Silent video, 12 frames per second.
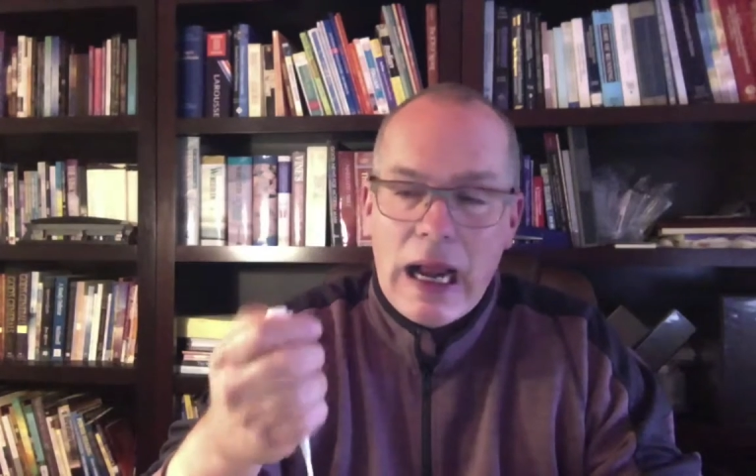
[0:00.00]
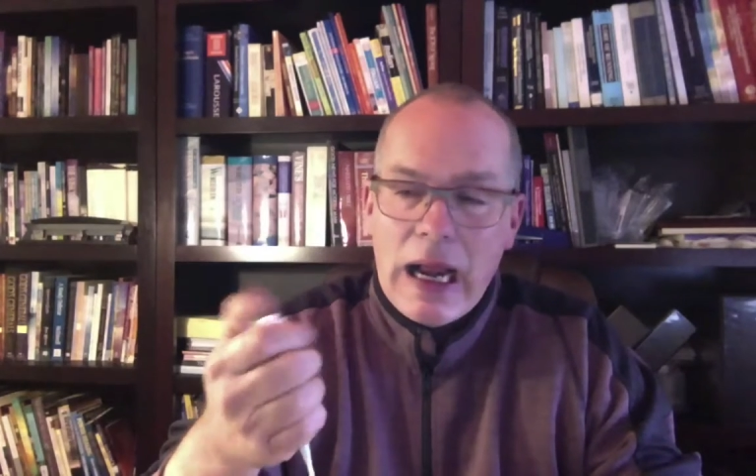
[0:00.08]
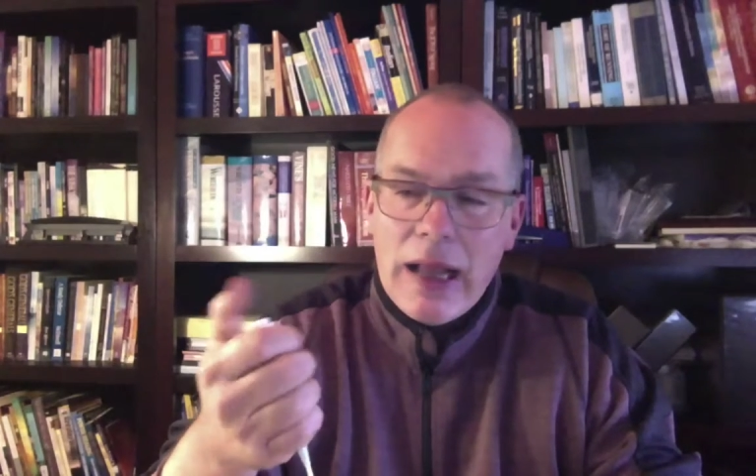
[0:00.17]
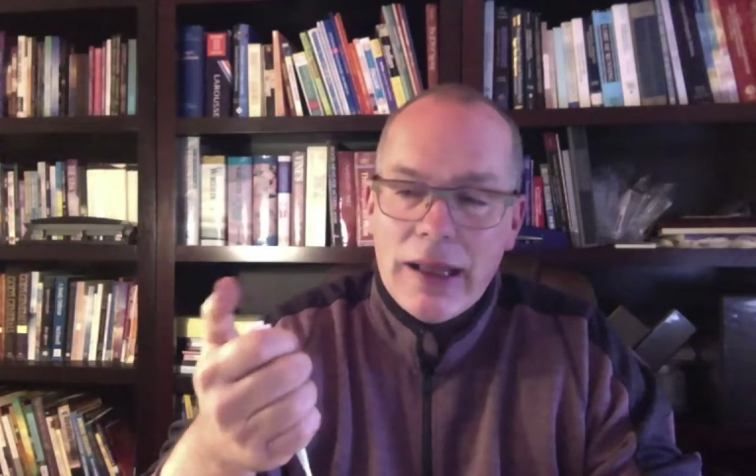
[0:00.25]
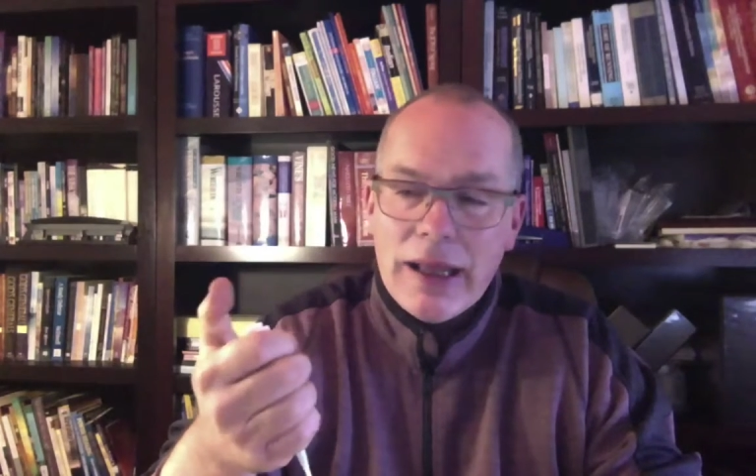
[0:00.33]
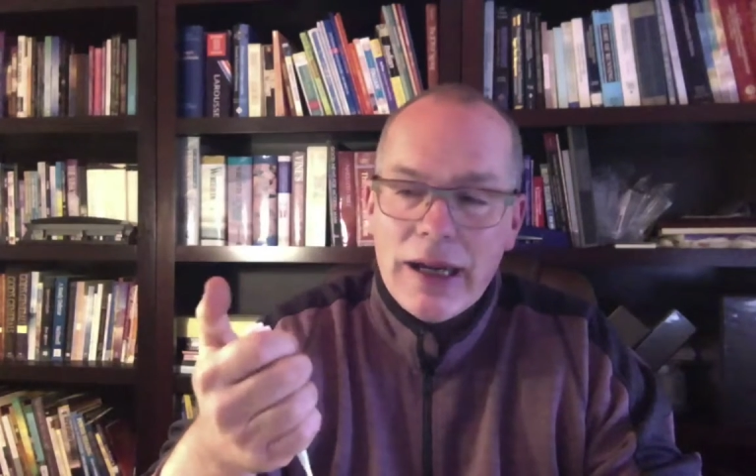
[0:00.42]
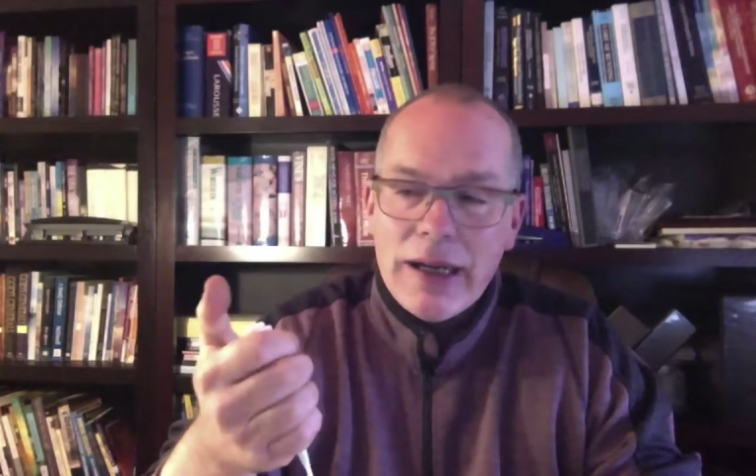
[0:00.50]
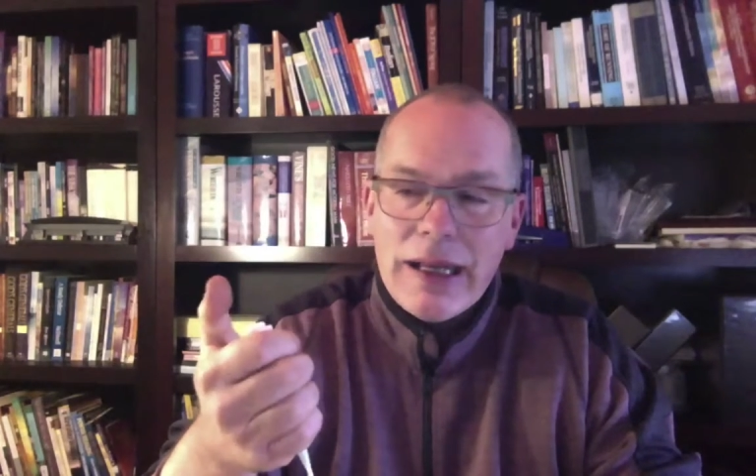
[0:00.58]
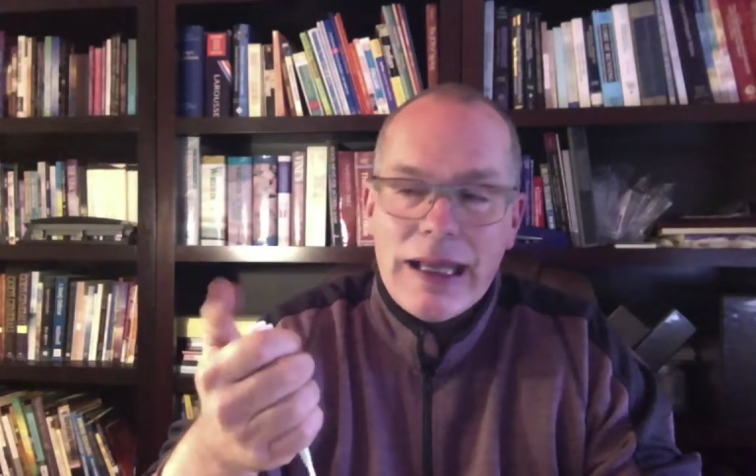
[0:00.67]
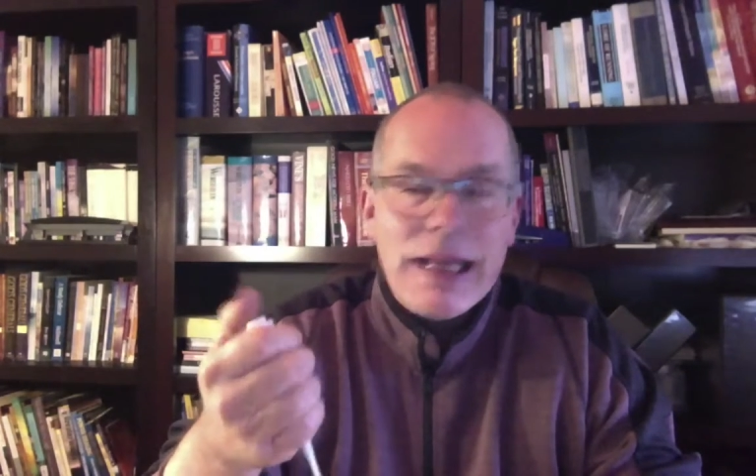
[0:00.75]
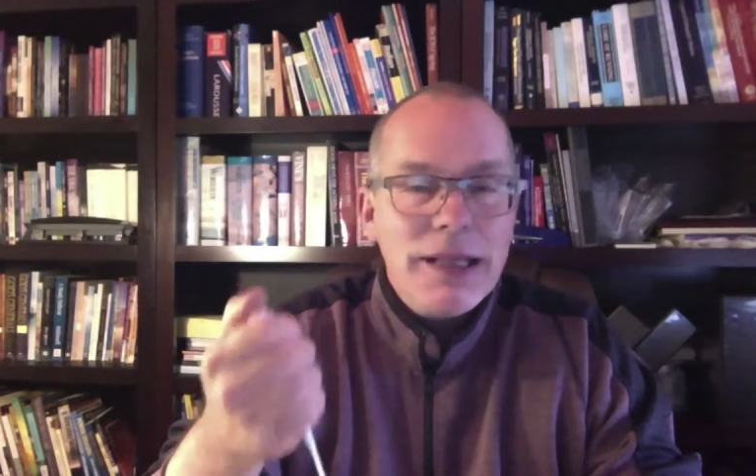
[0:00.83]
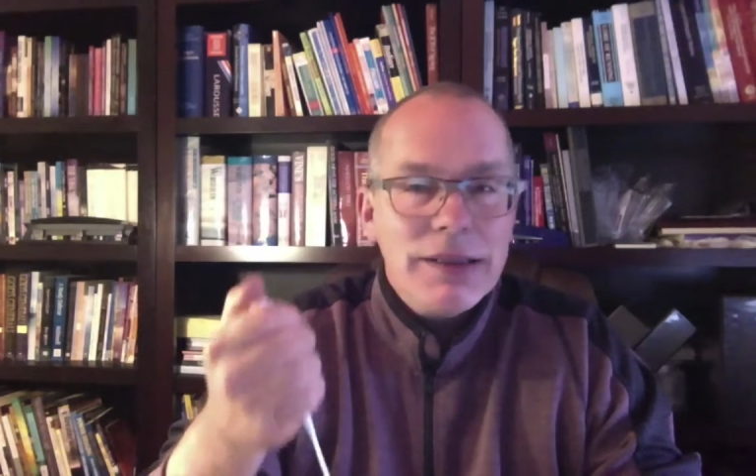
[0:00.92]
There
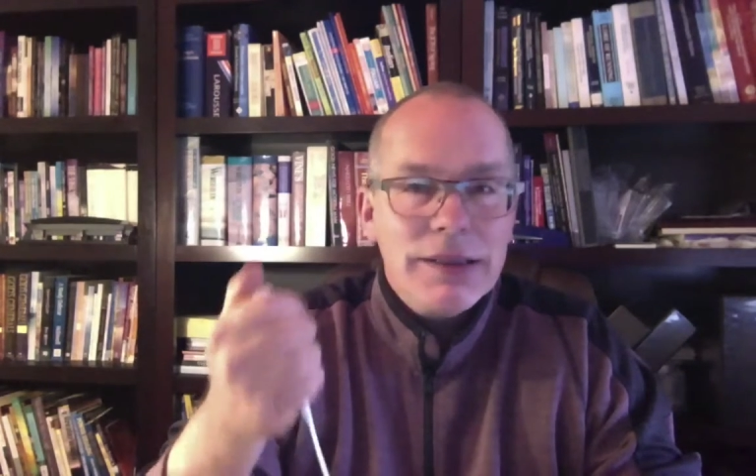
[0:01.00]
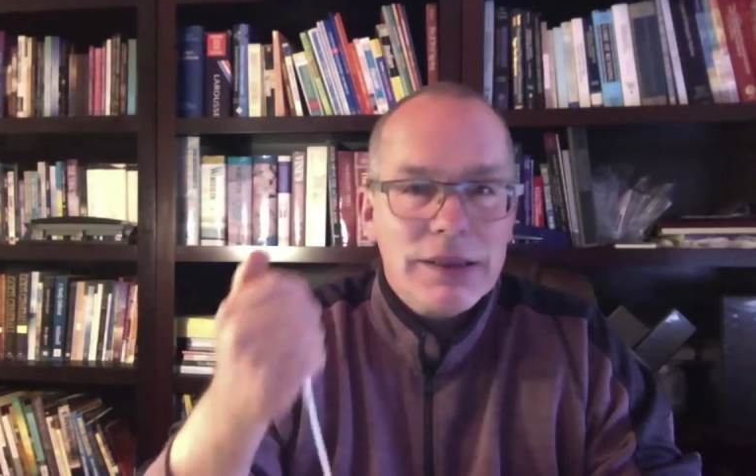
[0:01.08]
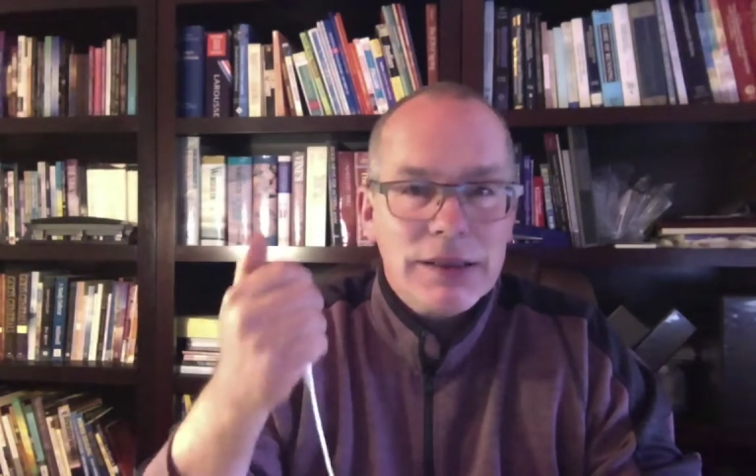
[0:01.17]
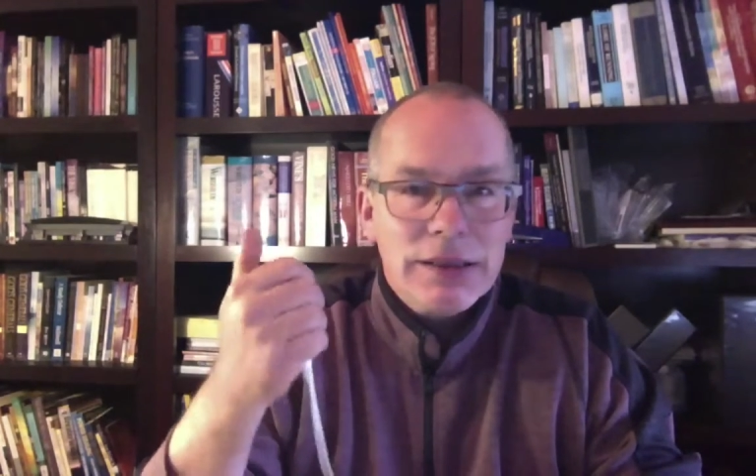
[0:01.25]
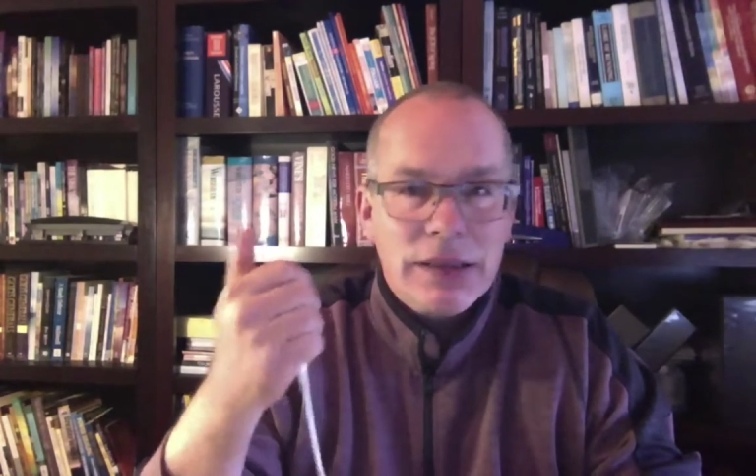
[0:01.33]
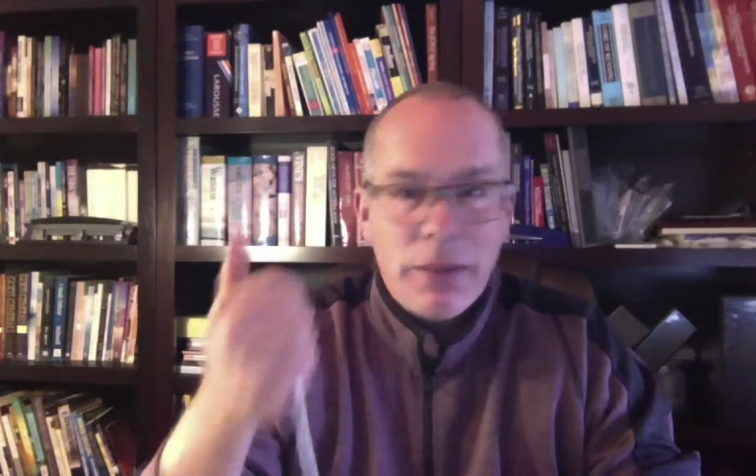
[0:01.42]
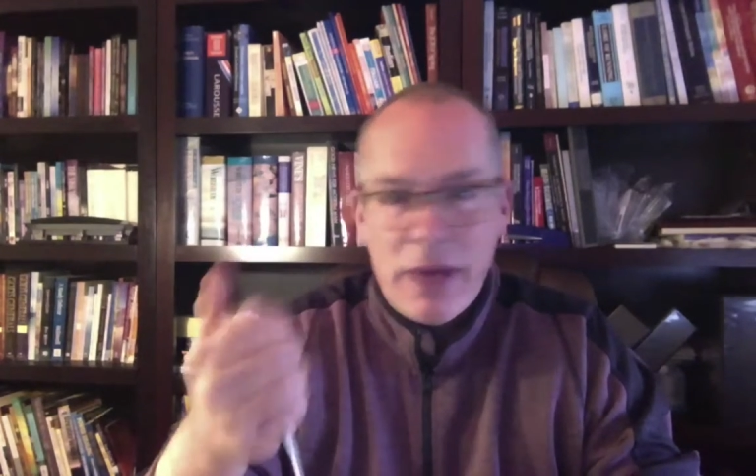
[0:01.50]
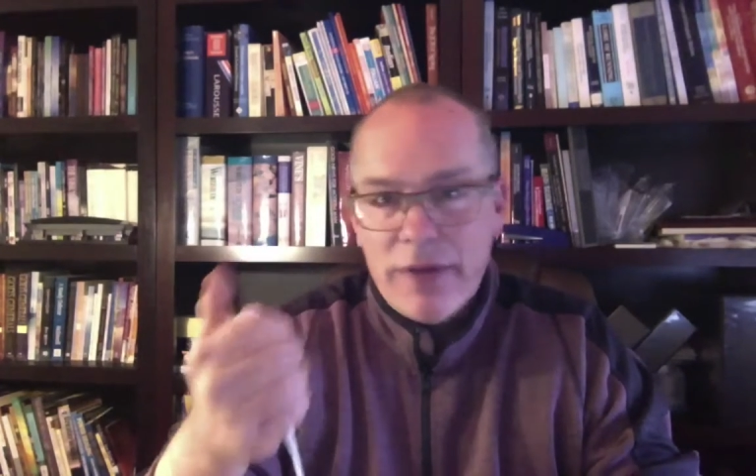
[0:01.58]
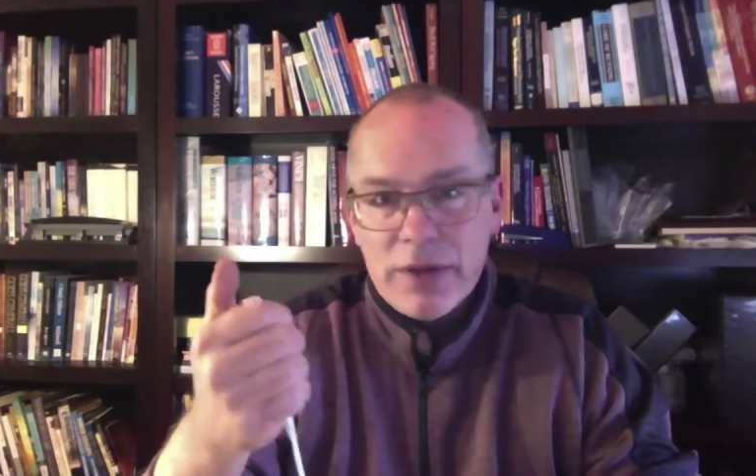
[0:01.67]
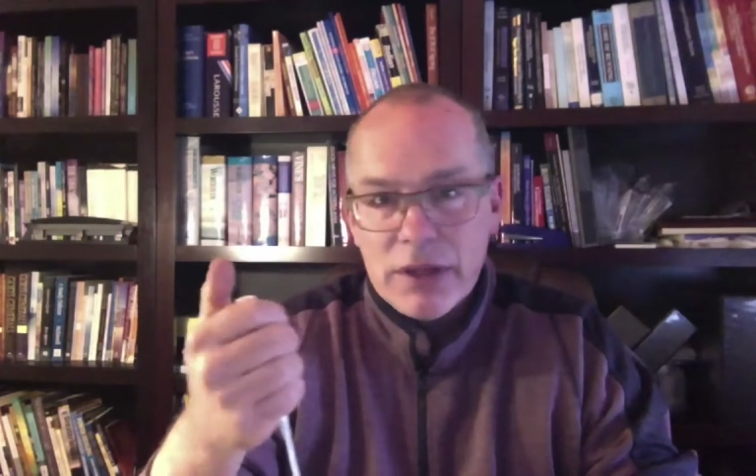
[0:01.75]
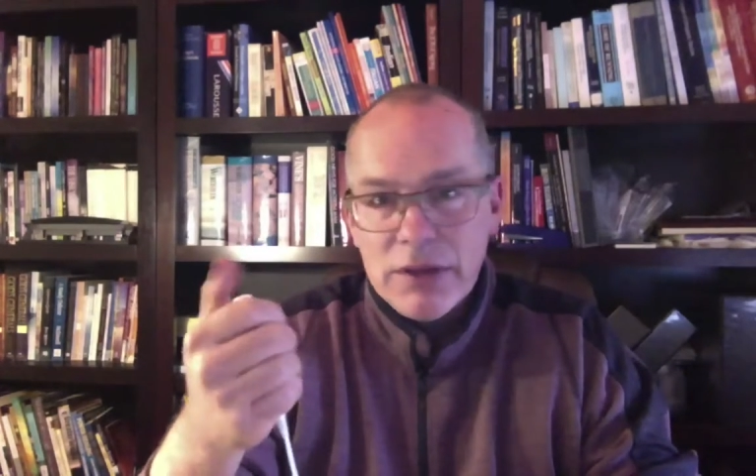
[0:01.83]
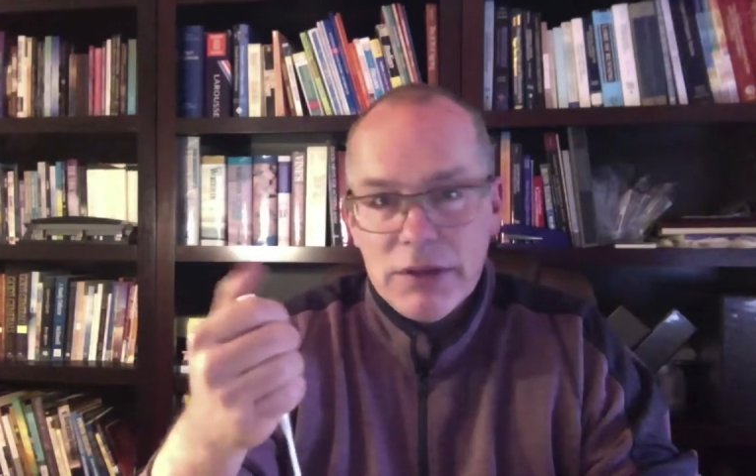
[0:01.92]
is some
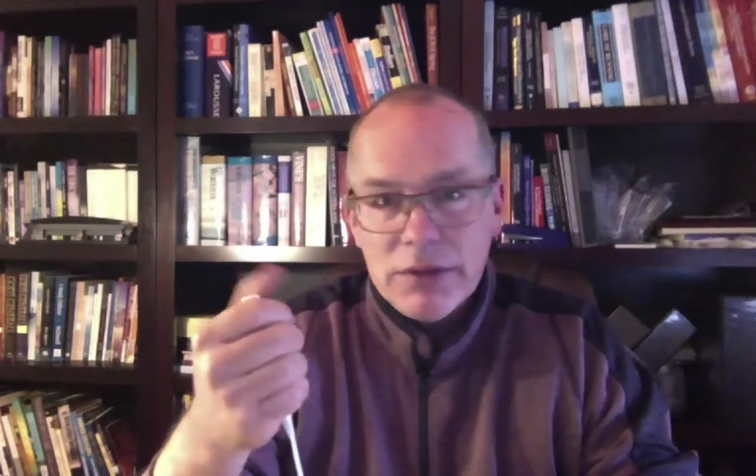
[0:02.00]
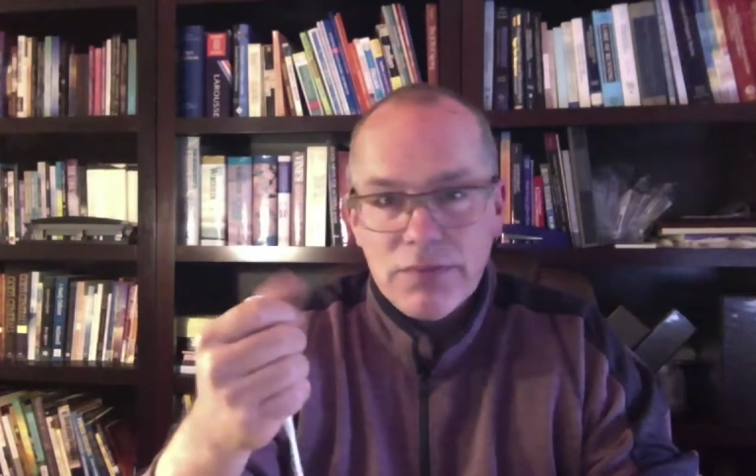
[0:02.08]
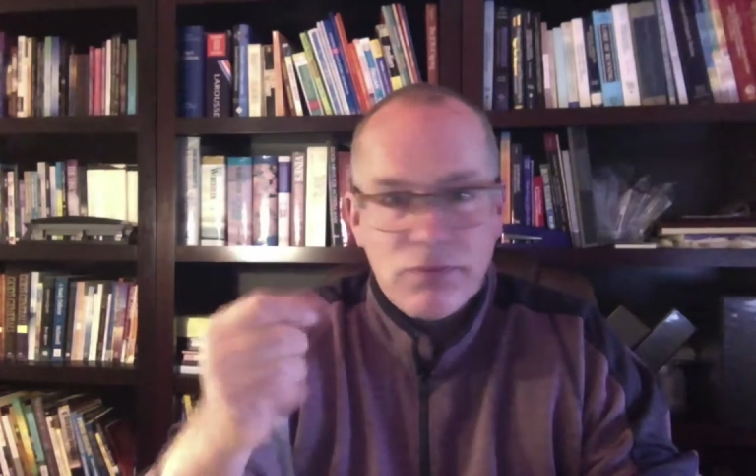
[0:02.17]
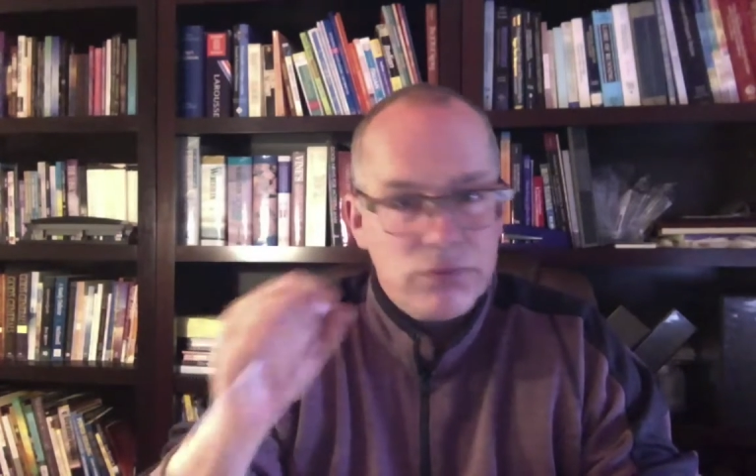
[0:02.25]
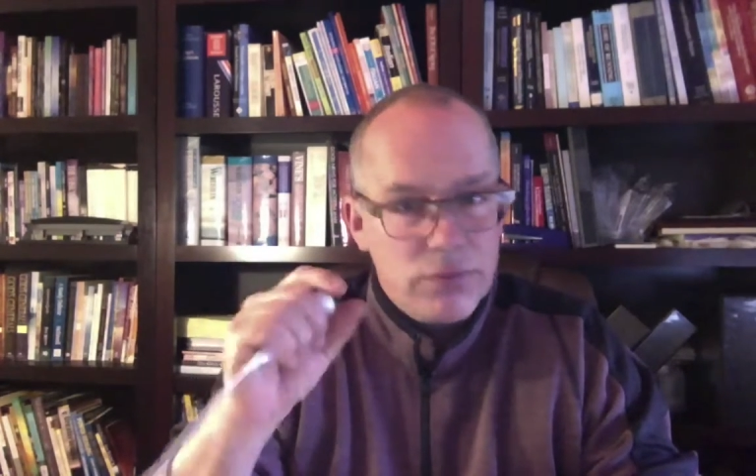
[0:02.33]
evidence,